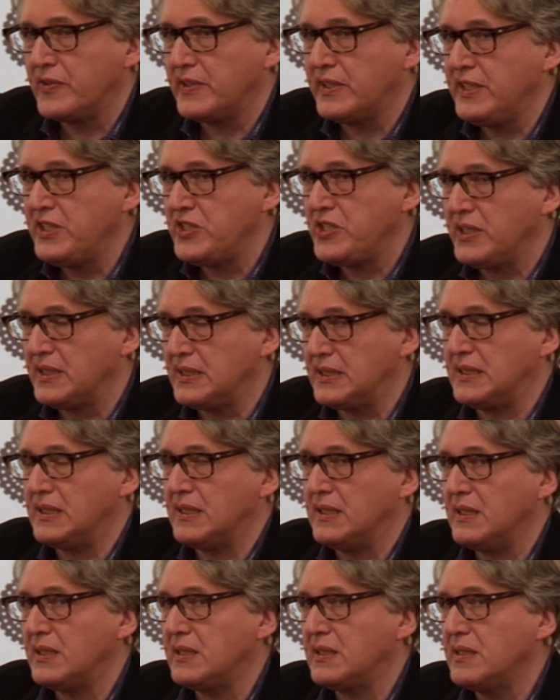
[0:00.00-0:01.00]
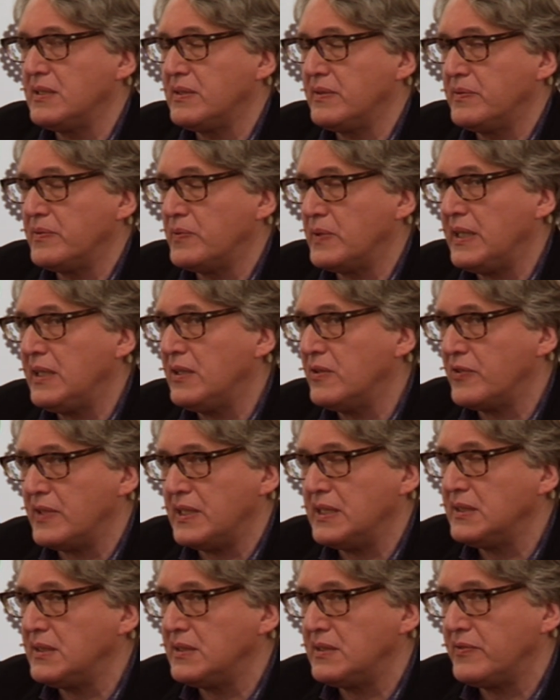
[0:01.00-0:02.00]
reaching that and the way of
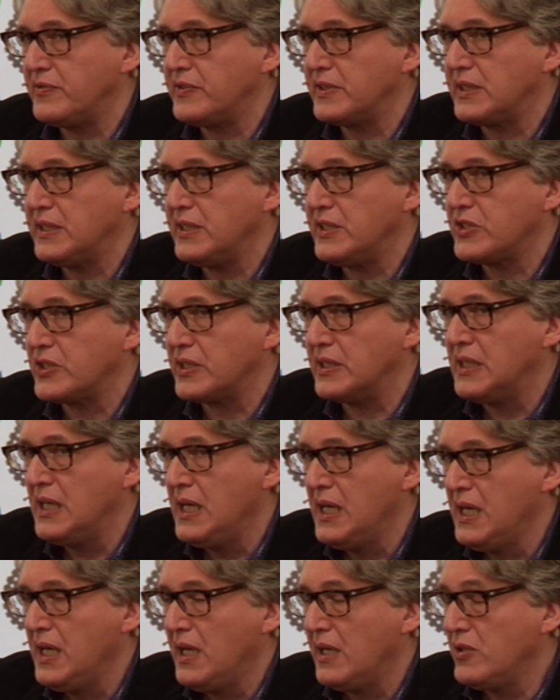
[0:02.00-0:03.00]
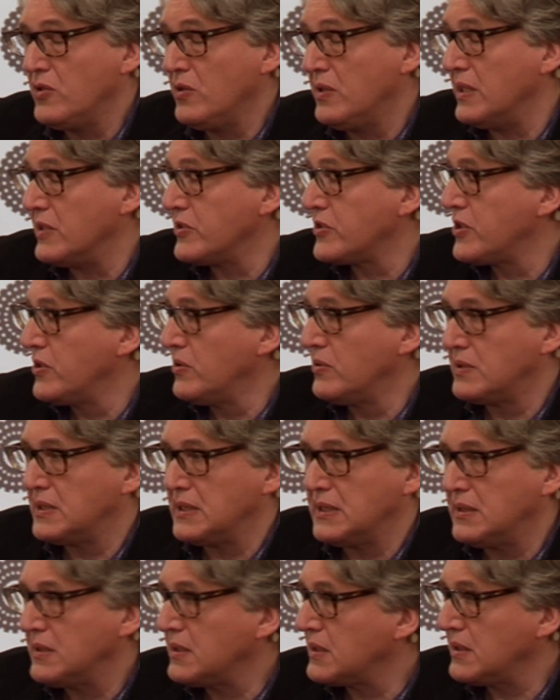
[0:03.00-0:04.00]
identification, you can't choose
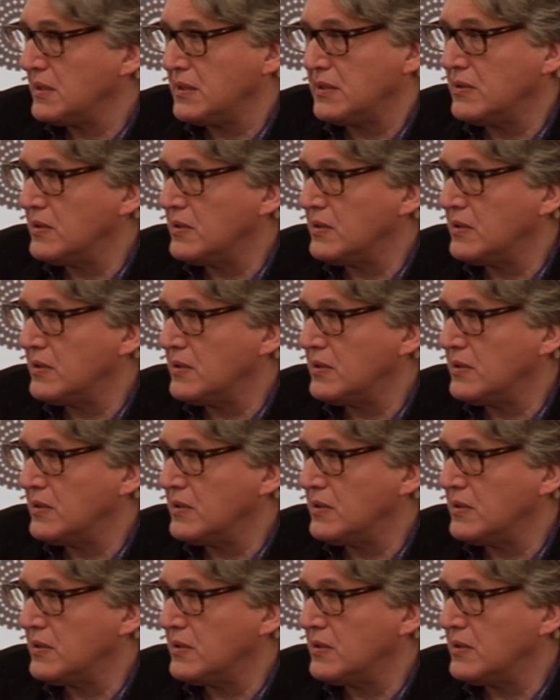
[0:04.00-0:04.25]
it.